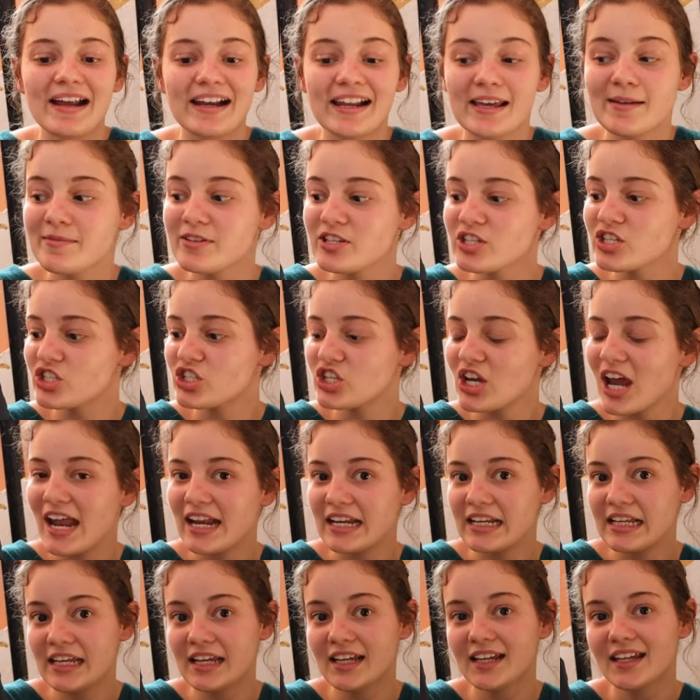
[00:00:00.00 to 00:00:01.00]
My name is
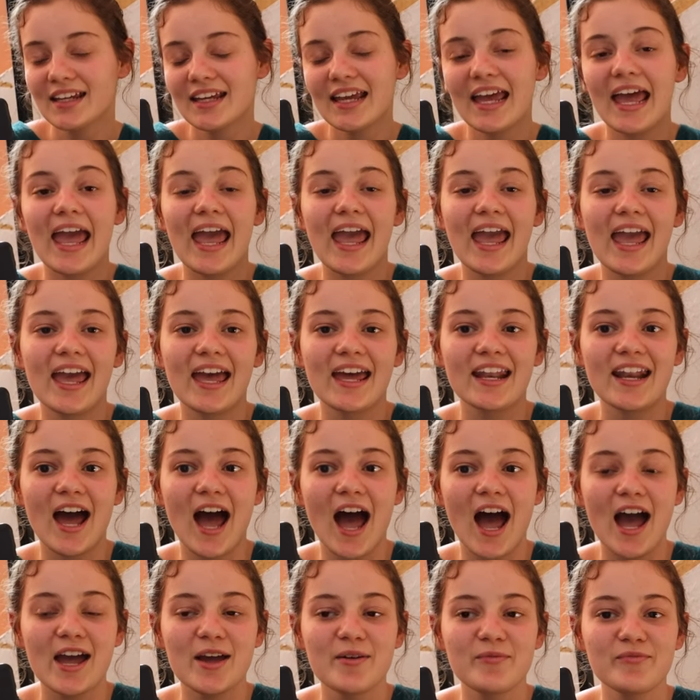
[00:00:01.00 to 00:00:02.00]
Jenny, and
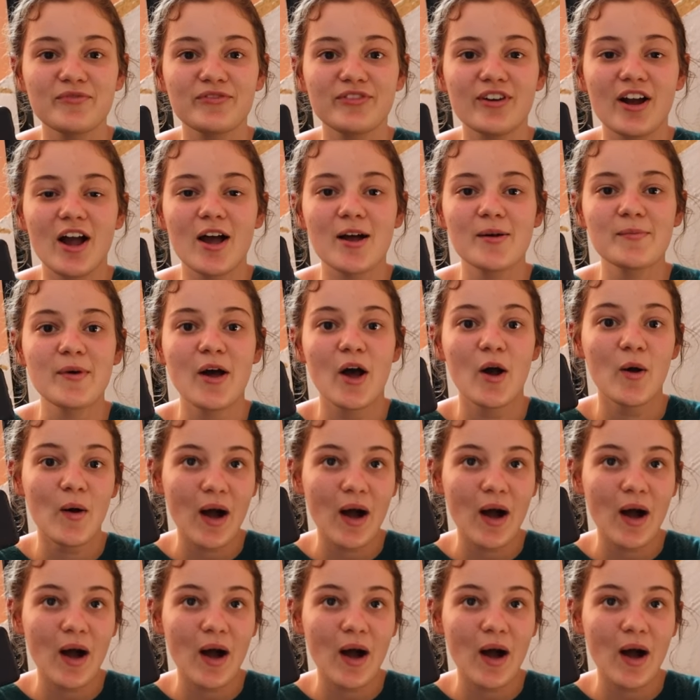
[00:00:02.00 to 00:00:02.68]
I am from